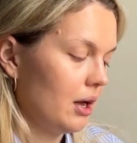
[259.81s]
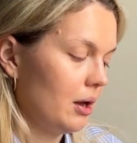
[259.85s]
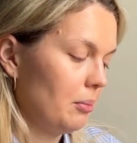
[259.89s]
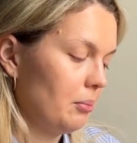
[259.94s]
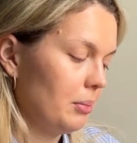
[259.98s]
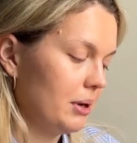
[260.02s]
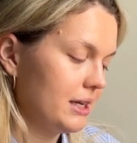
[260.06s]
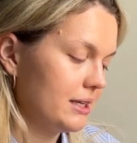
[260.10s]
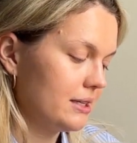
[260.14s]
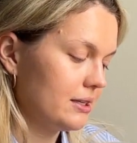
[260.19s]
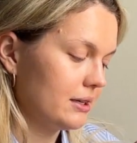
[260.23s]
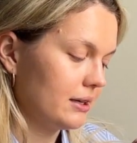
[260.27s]

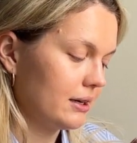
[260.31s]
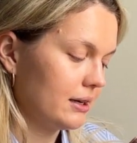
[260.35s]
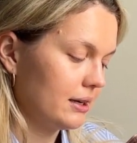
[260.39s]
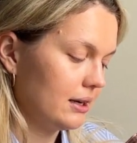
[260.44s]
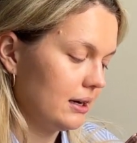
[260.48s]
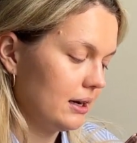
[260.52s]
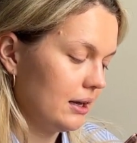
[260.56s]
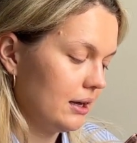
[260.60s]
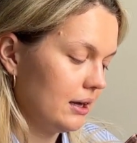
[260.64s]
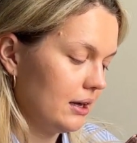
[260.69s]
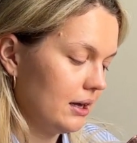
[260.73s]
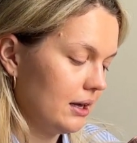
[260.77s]

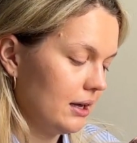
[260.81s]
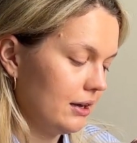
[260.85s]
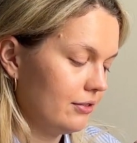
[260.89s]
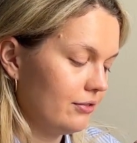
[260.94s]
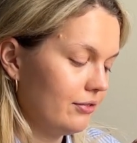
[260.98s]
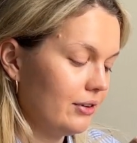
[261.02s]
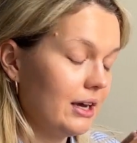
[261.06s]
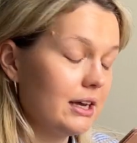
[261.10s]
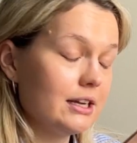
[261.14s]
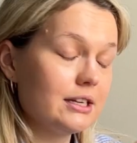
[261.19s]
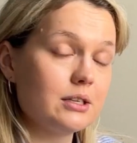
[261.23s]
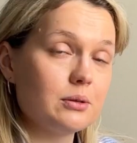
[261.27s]
basically
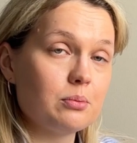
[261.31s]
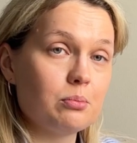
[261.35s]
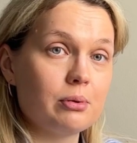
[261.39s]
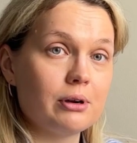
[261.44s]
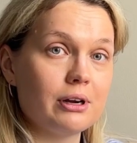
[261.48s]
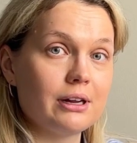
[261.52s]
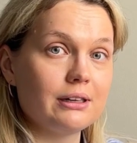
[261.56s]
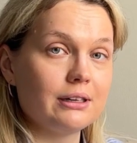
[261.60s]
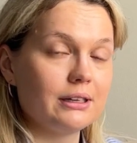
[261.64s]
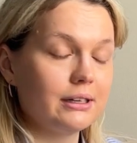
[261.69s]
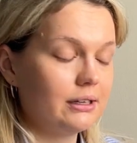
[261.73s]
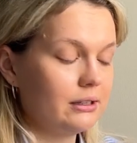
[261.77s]
face
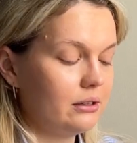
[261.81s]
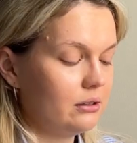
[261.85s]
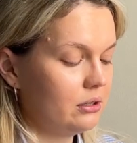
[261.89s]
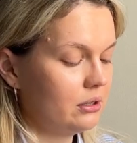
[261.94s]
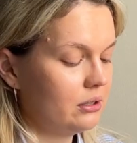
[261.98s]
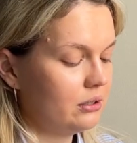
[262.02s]
palette